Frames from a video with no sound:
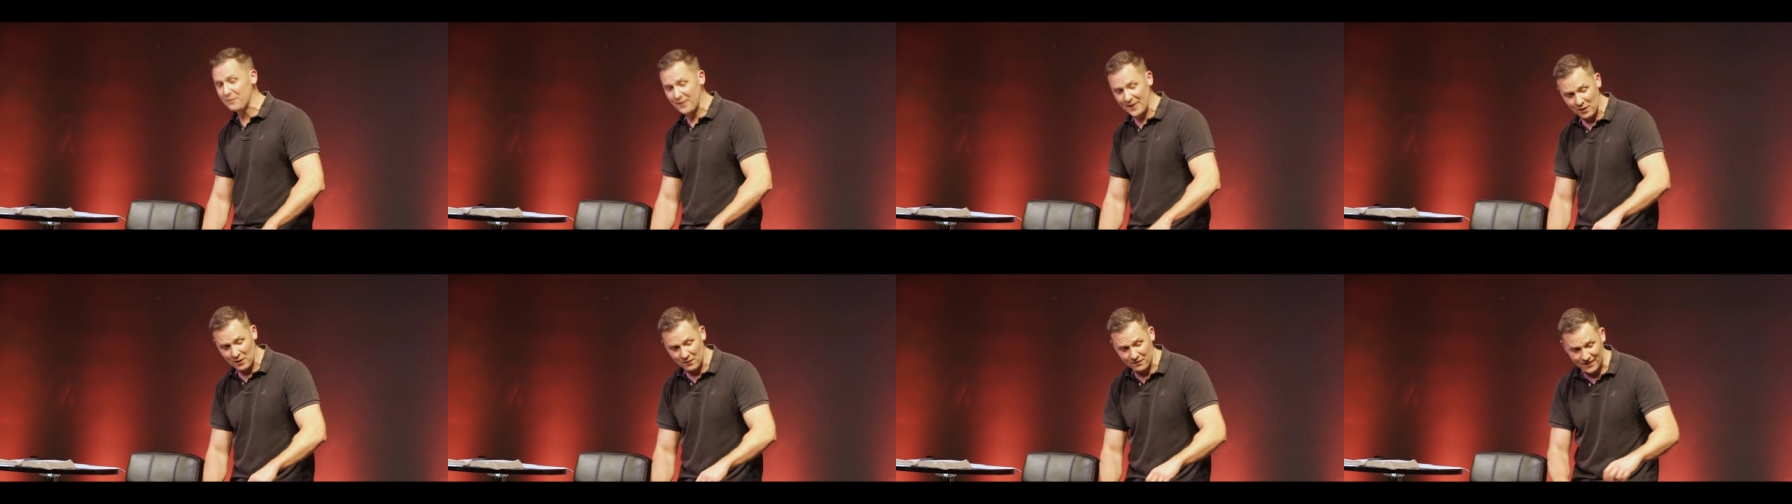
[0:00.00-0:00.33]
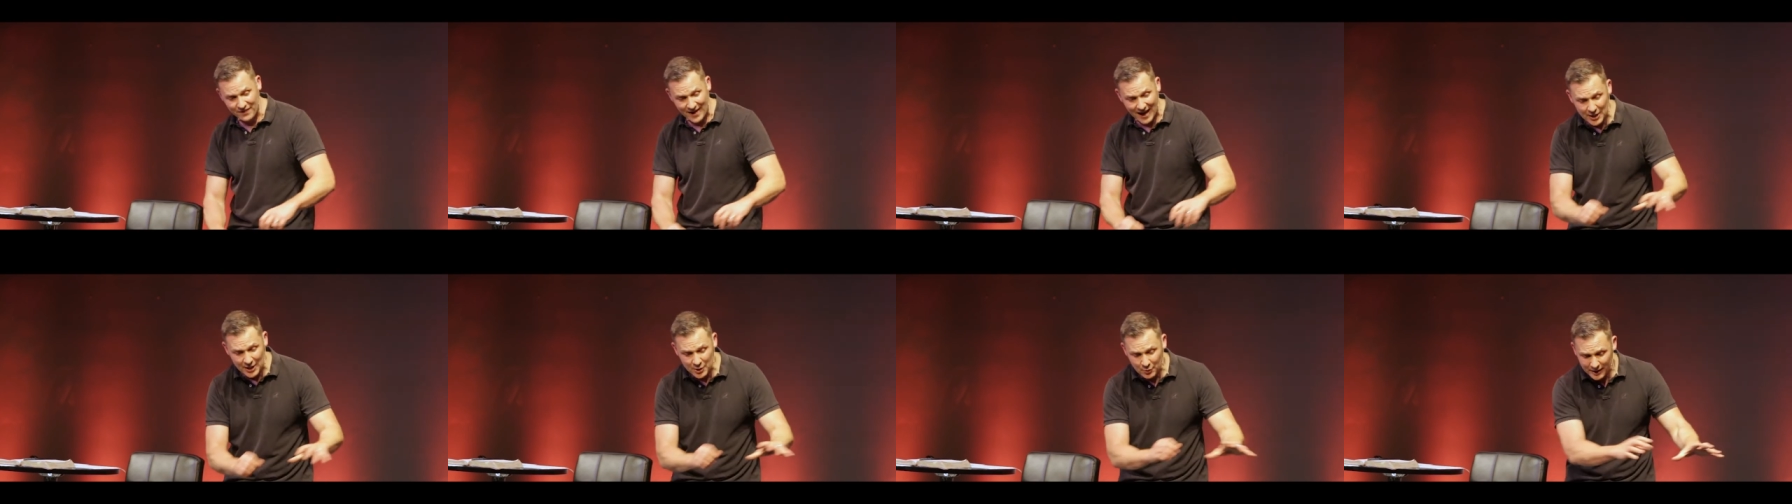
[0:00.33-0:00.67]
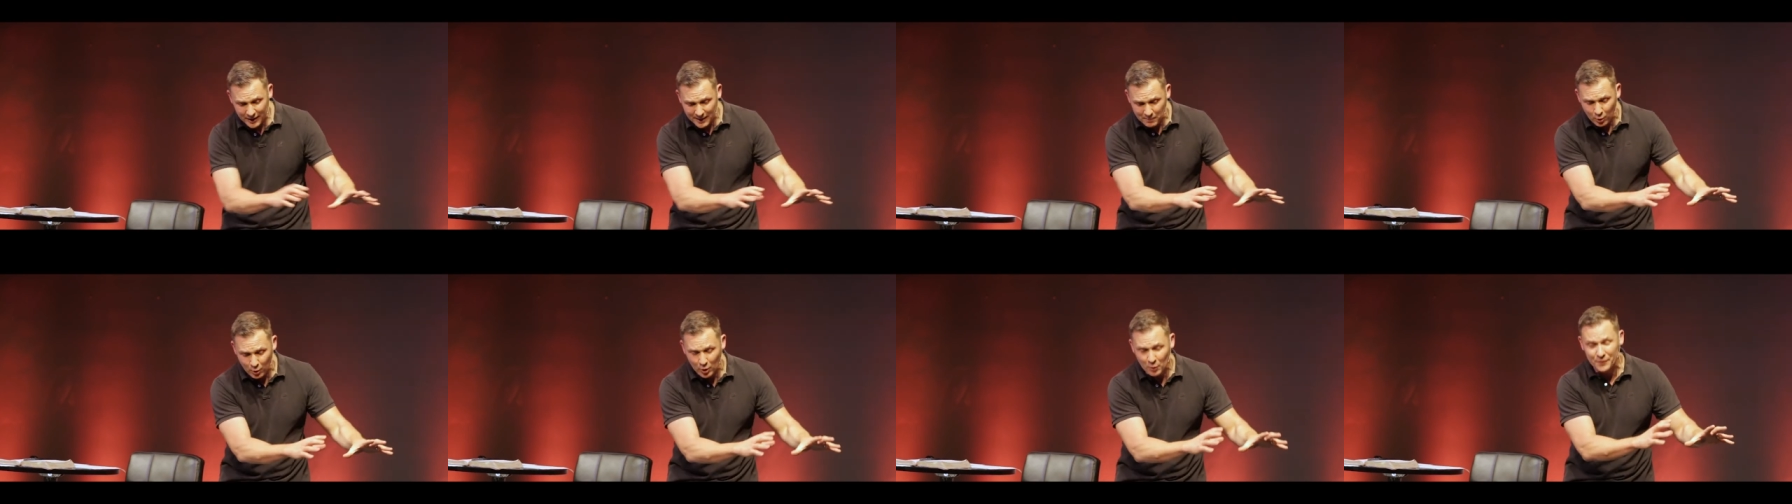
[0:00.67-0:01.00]
They don't value
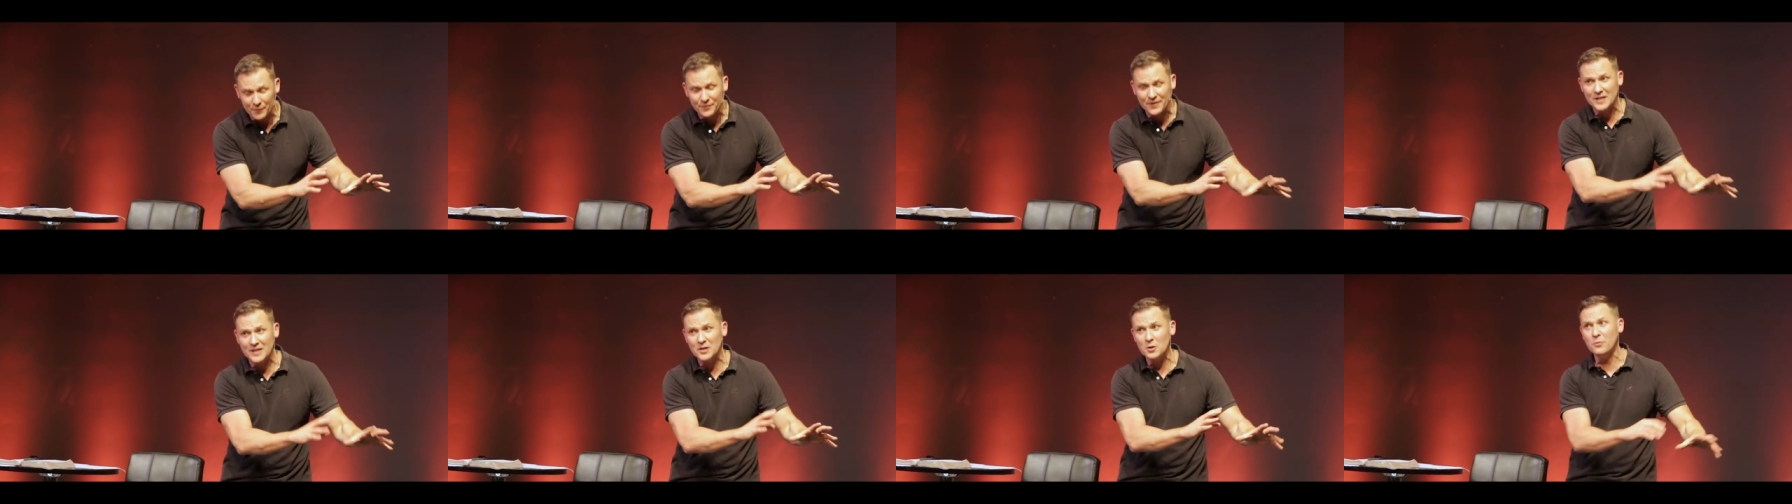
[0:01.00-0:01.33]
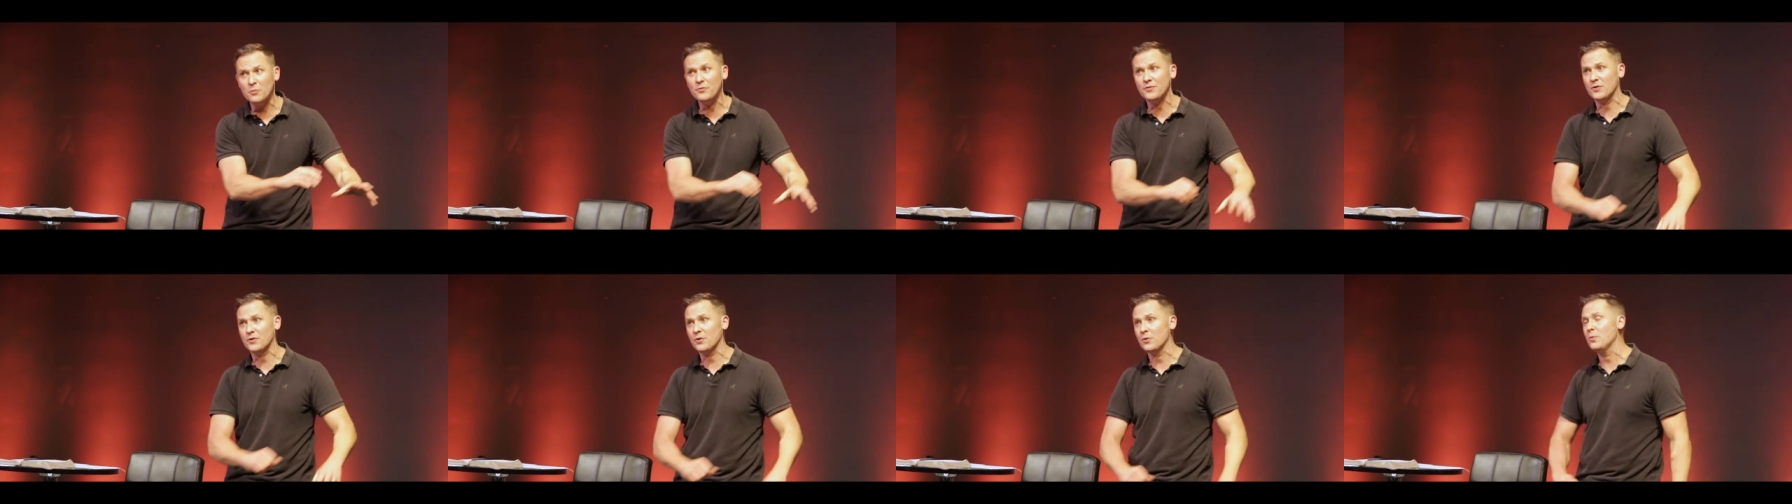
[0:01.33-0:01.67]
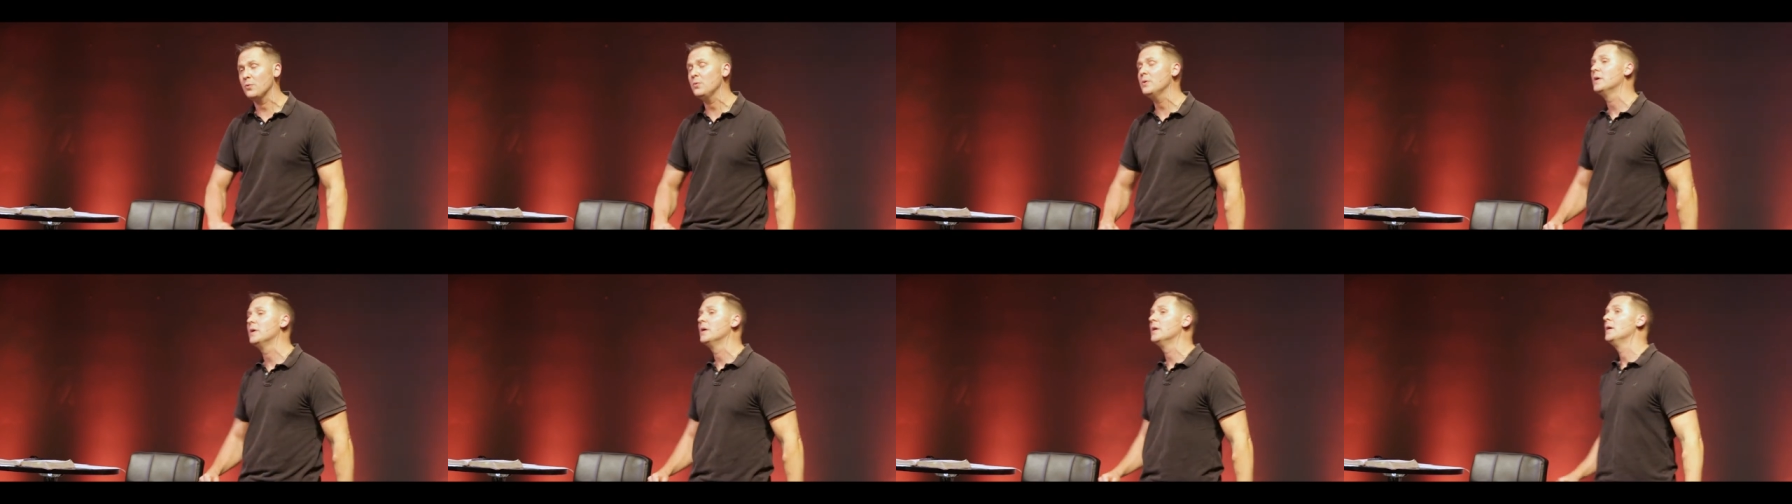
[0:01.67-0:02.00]
anymore what they used
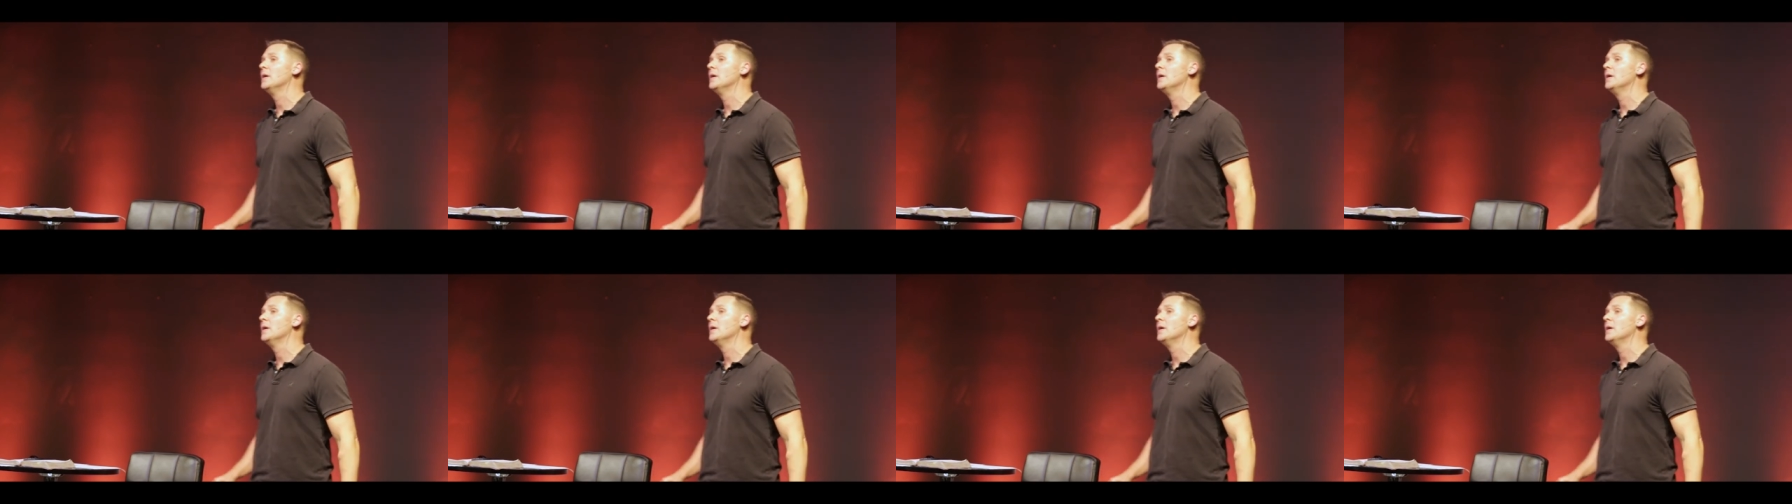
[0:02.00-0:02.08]
to.